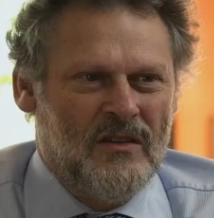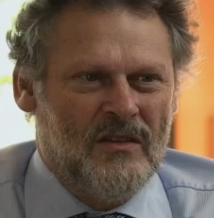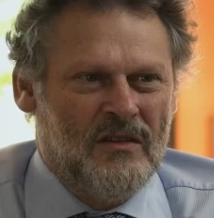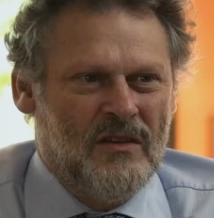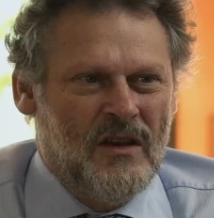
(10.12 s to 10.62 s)
got
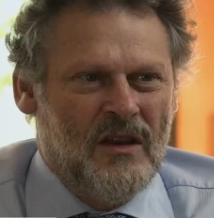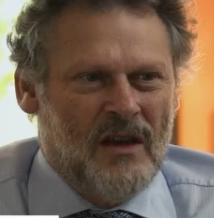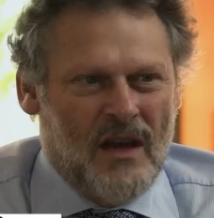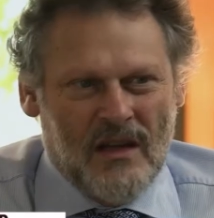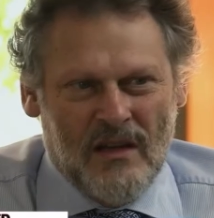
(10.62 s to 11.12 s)
this
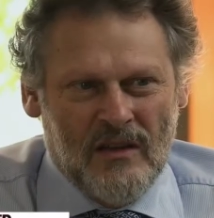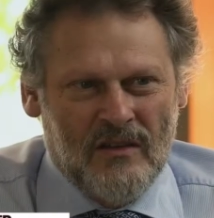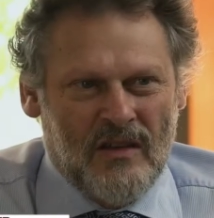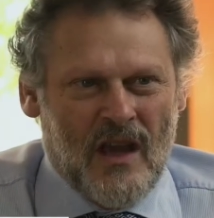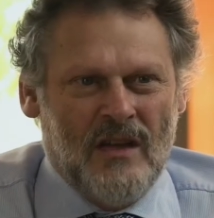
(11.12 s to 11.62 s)
aching
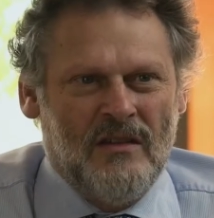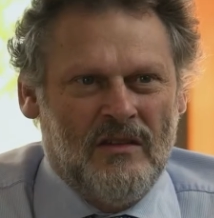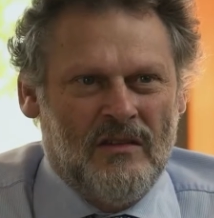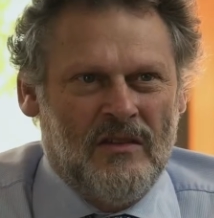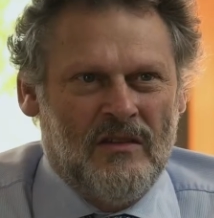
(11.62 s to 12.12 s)

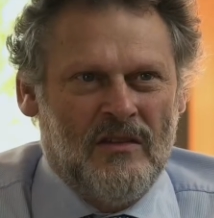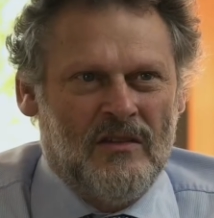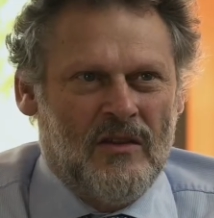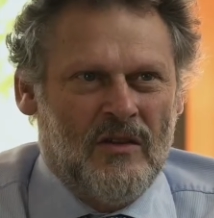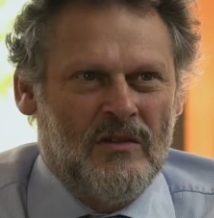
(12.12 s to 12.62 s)
sadness that's
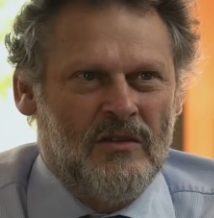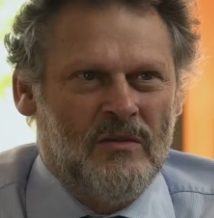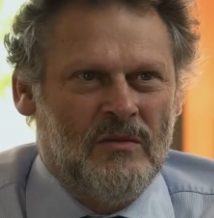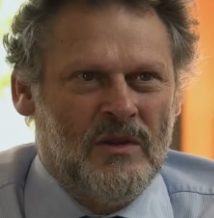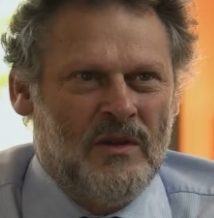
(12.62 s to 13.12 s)
inside you
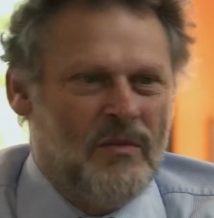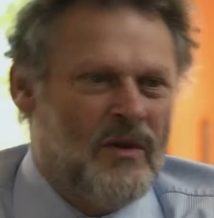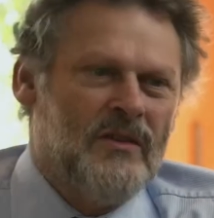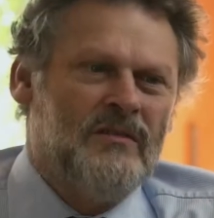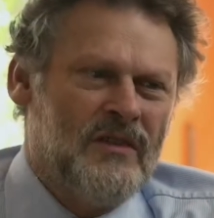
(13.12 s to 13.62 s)
when you
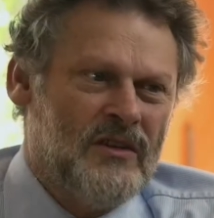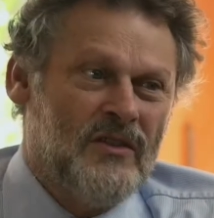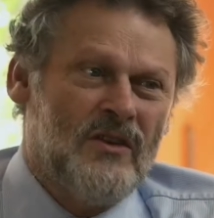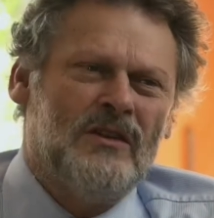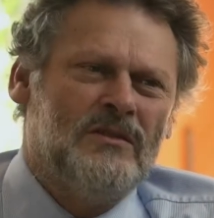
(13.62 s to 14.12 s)
pine for your
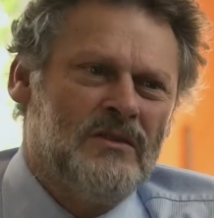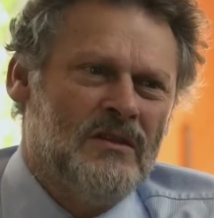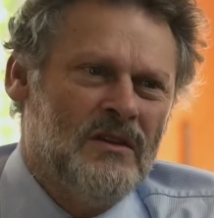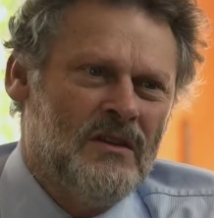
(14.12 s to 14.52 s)
child.